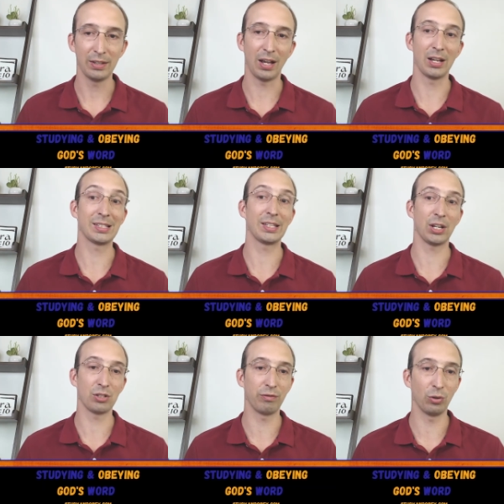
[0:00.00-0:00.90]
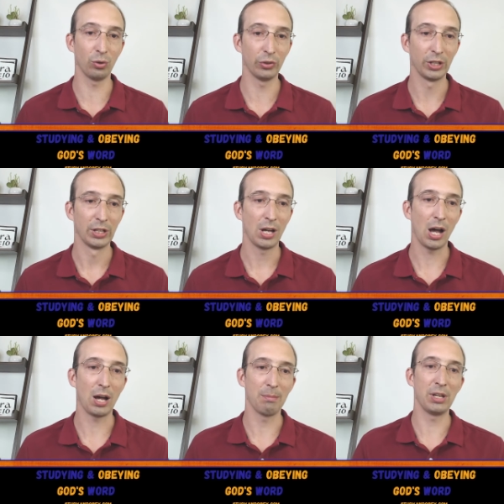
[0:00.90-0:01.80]
a sixfold
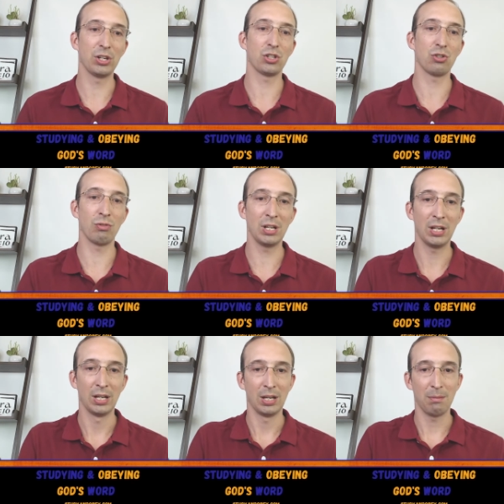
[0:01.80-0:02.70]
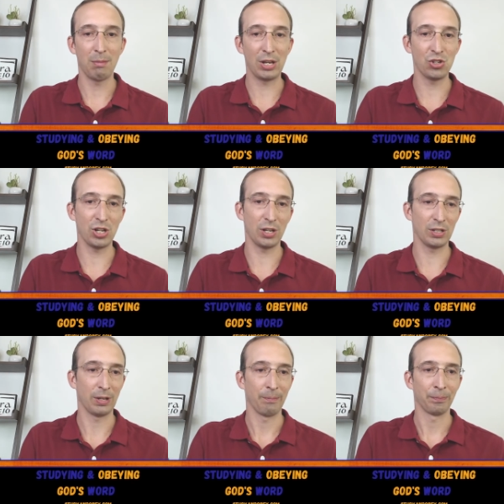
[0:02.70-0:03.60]
uh, ministry
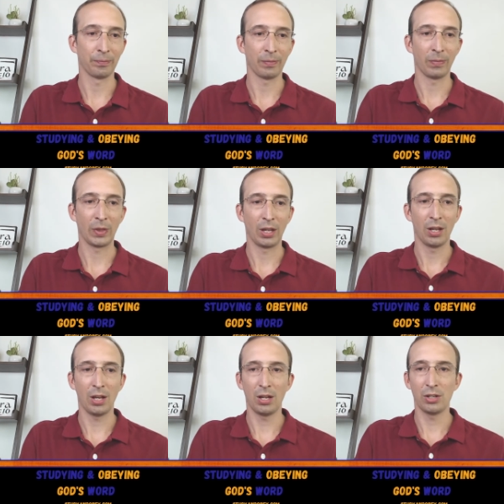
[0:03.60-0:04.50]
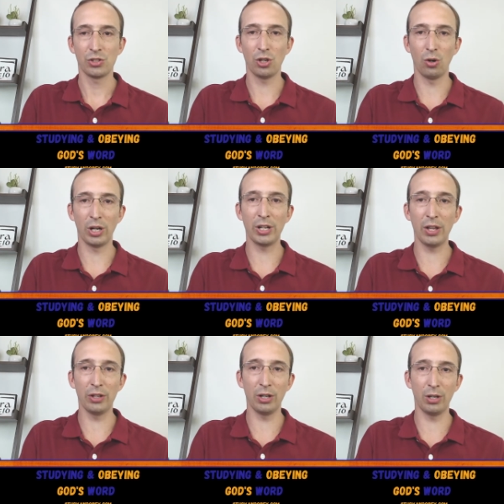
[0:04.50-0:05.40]
mentioned. So
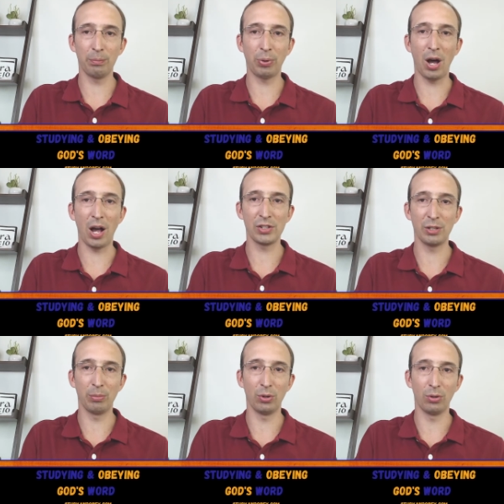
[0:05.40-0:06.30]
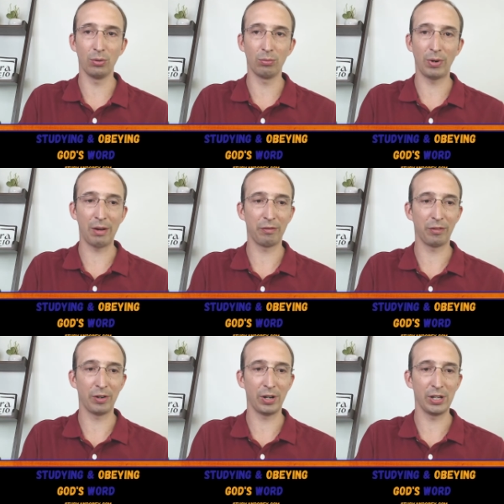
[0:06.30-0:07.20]
another possible
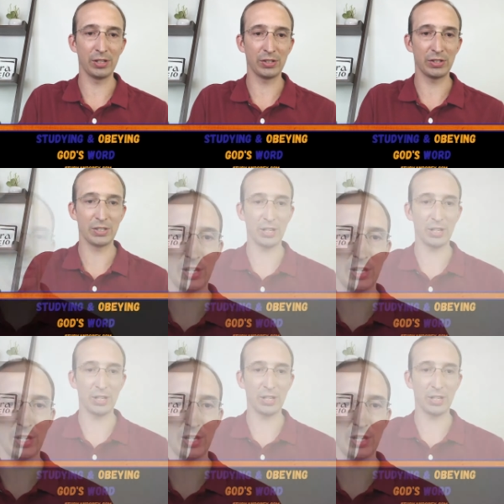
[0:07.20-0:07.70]
reference is